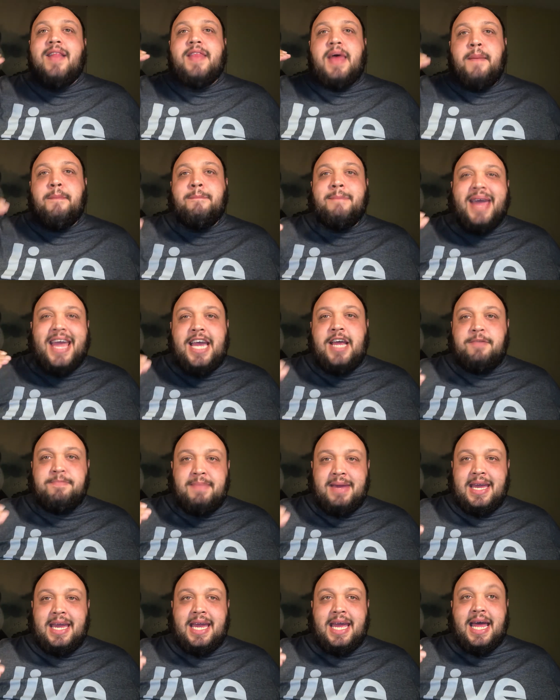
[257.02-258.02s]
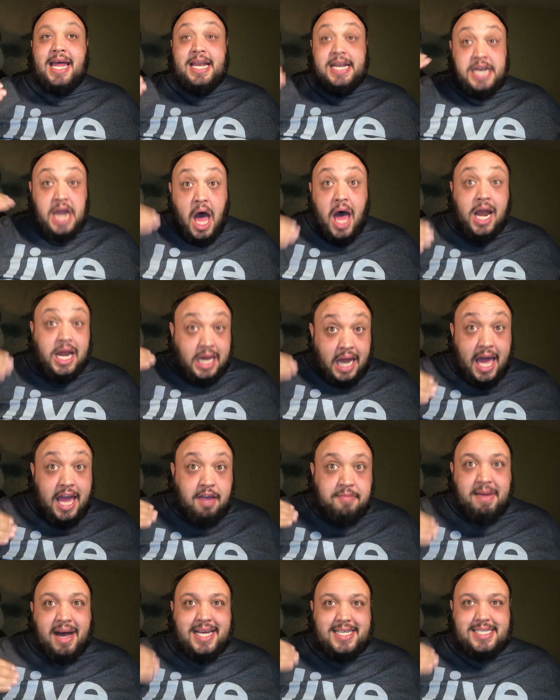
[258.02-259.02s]
that made me not
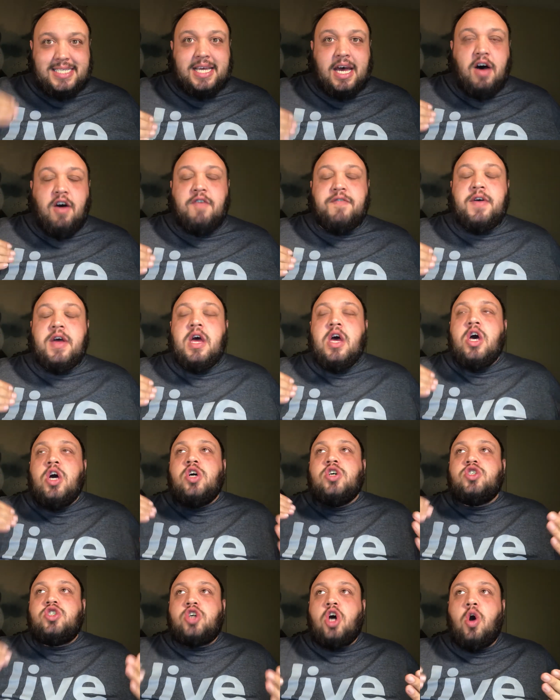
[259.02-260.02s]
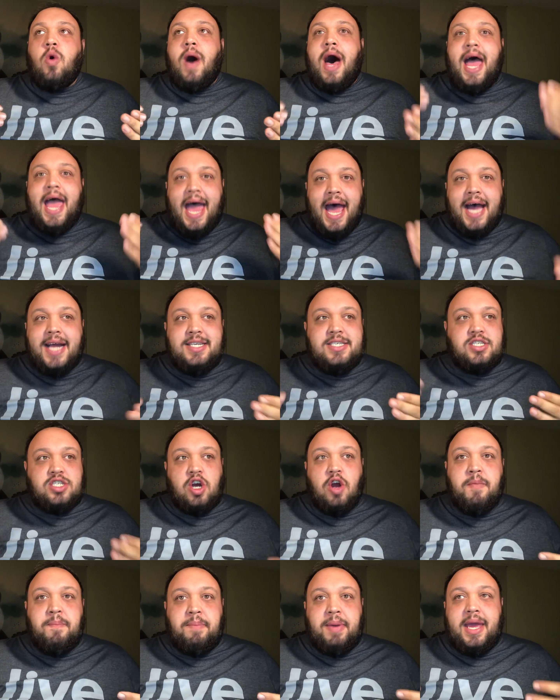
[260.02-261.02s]
like myself. So I had to
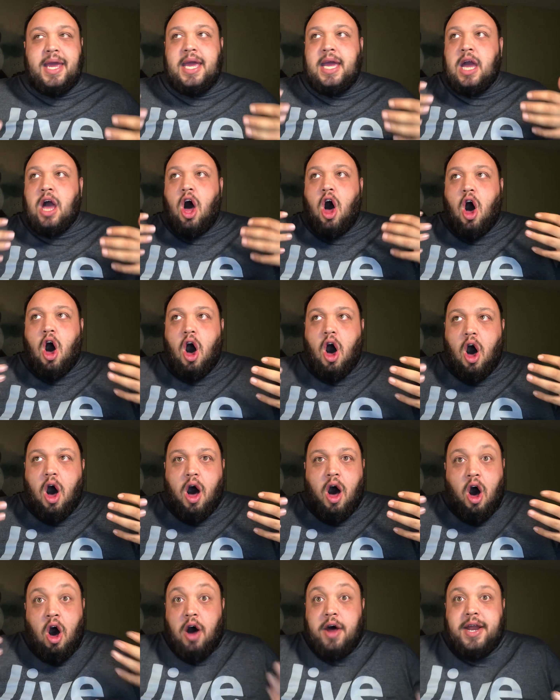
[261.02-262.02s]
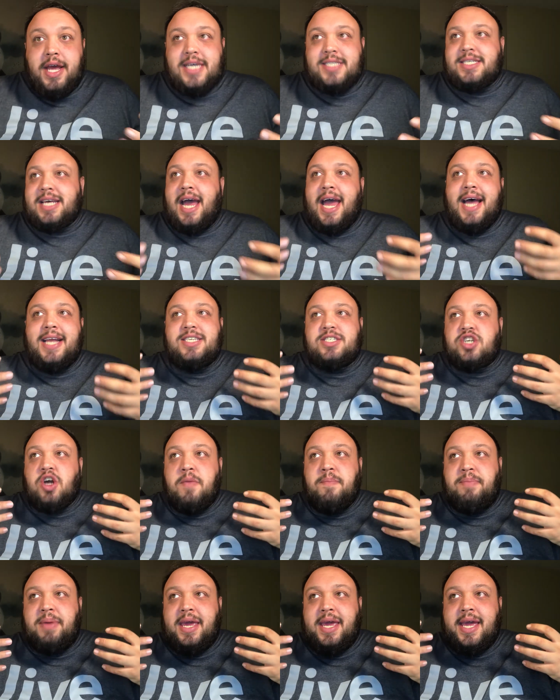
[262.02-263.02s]
start being honest. I had to
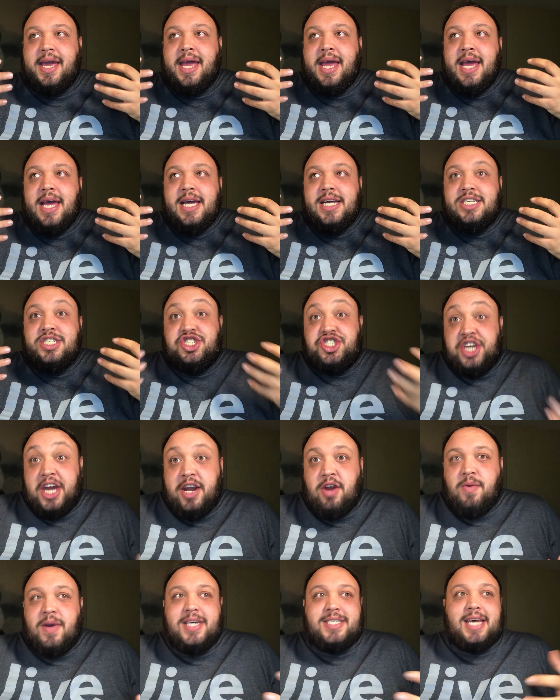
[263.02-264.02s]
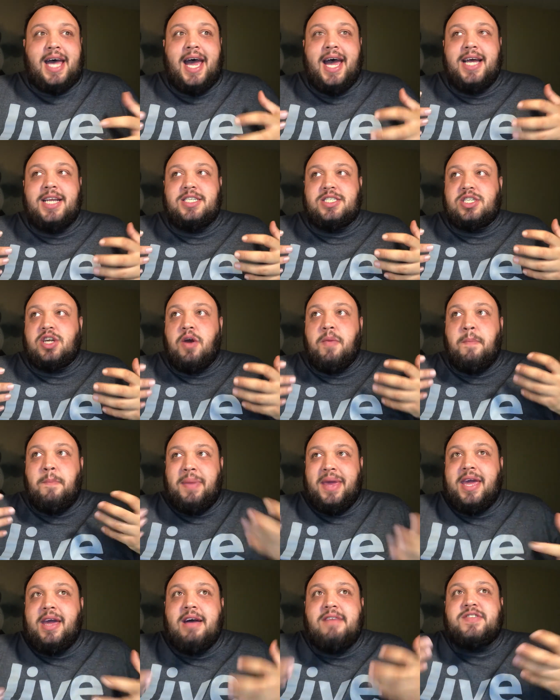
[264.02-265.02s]
start being generous. I had to start
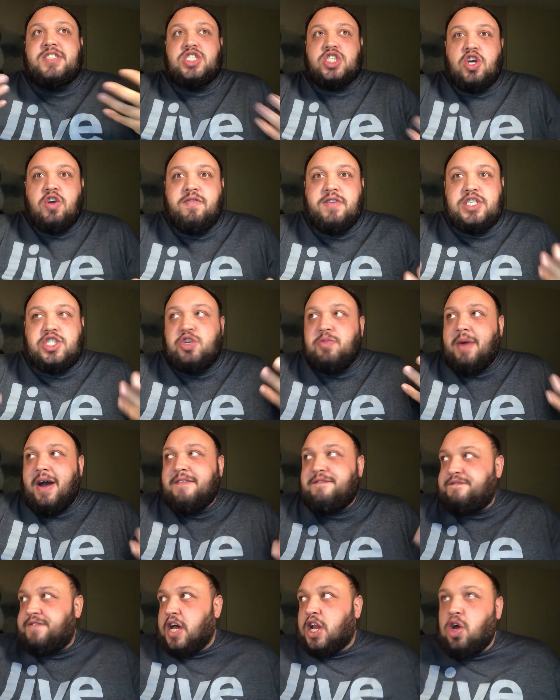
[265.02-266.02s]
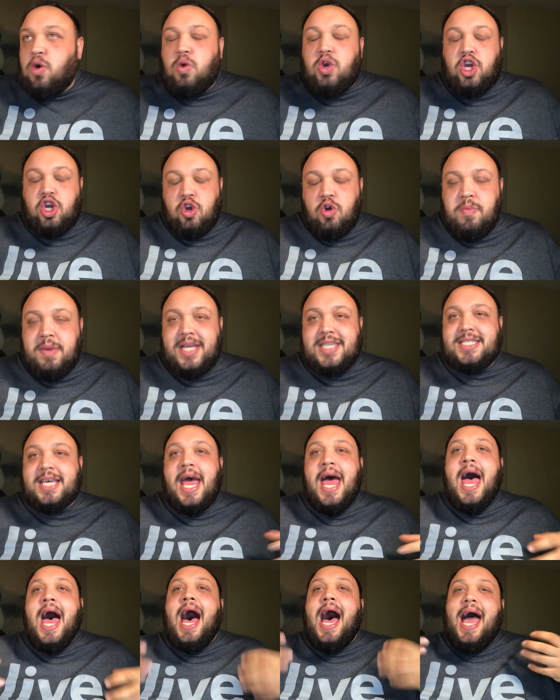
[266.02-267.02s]
being of service to my fellow humans.
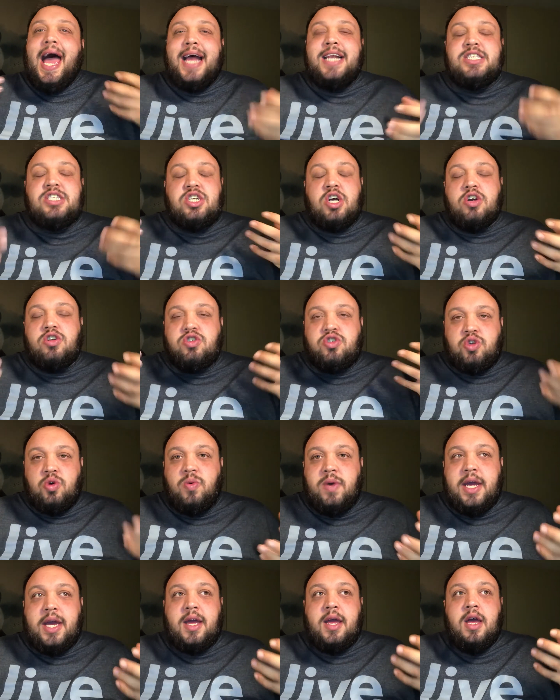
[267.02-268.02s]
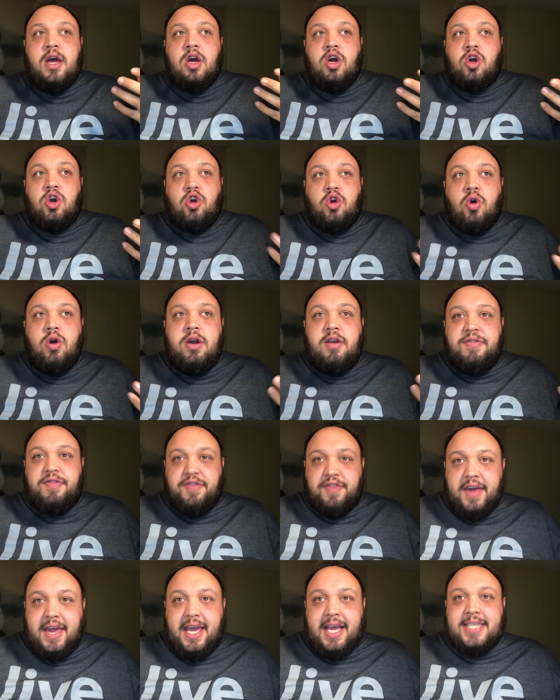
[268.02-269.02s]
I had to start doing good
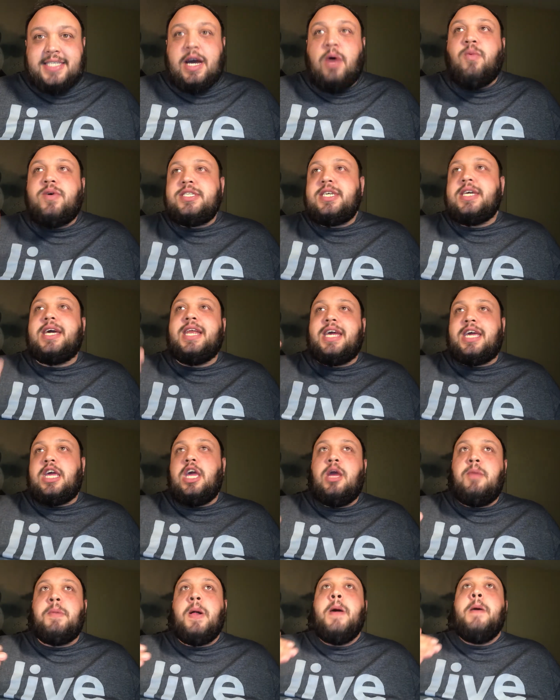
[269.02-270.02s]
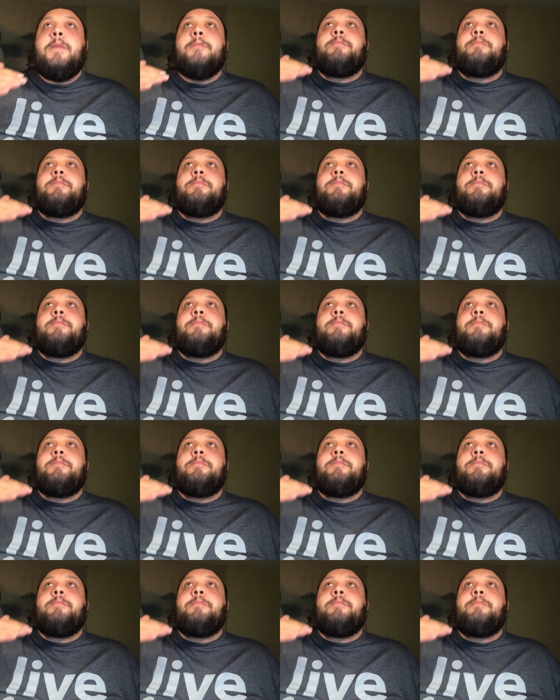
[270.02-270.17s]
things. I wasn't going to keep